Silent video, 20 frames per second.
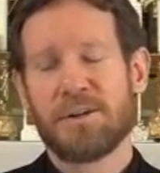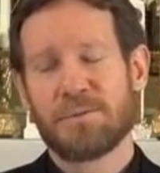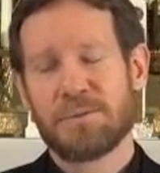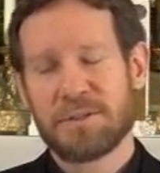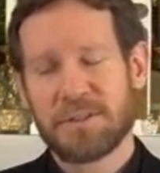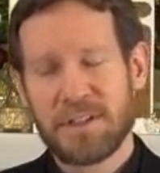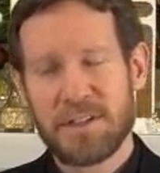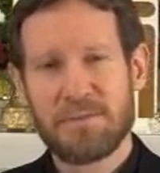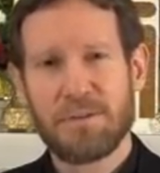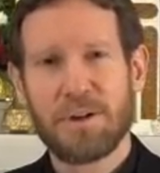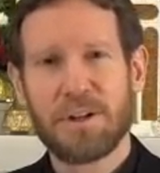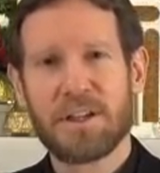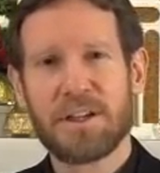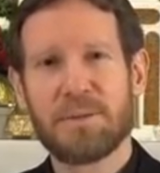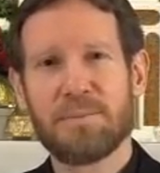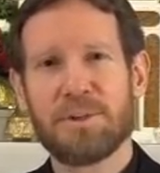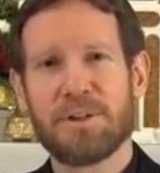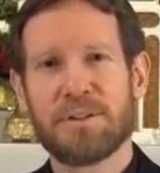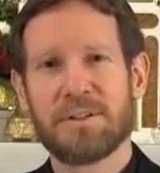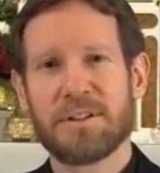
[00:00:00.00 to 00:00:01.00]
receive Holy
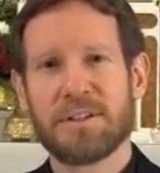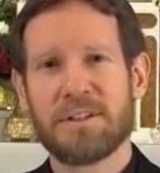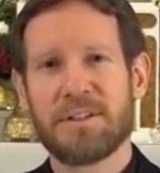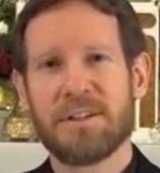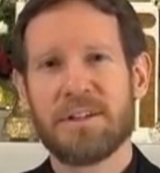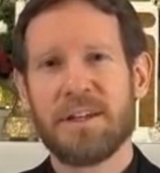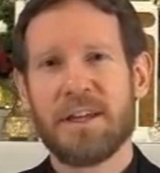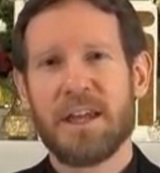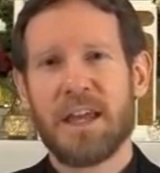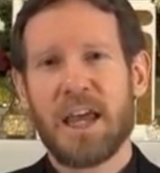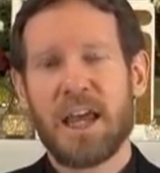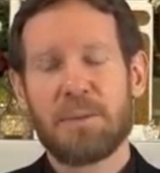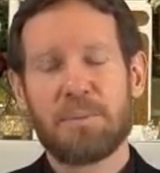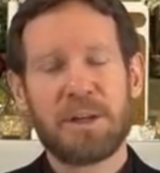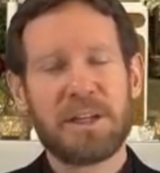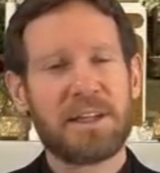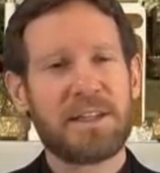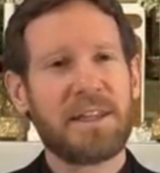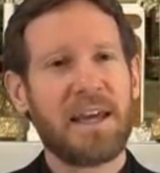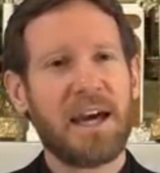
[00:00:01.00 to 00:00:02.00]
Communion, and
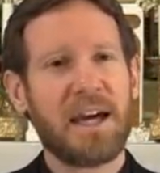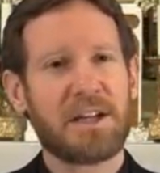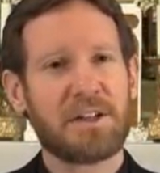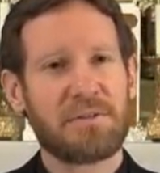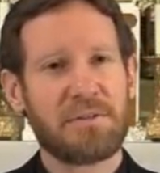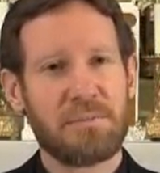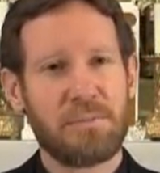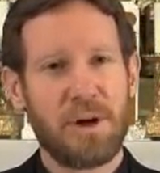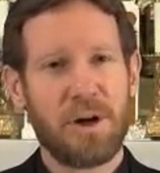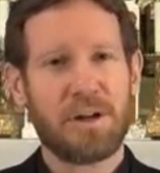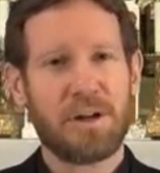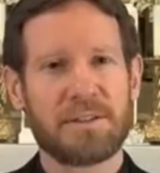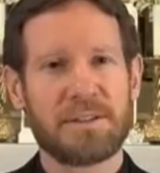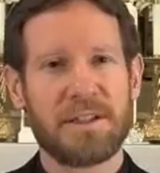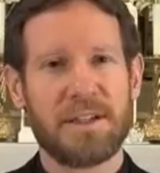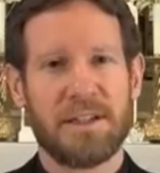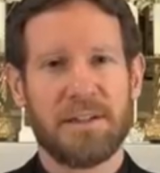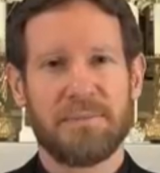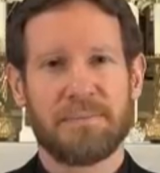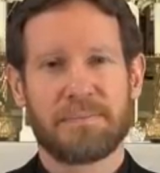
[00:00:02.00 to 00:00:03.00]
be detached from
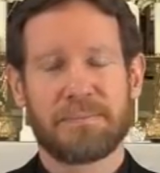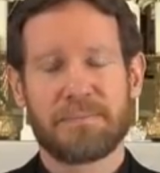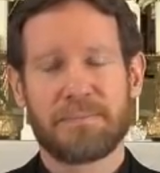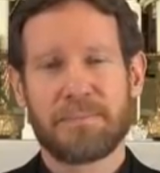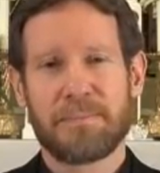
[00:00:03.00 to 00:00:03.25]
sin.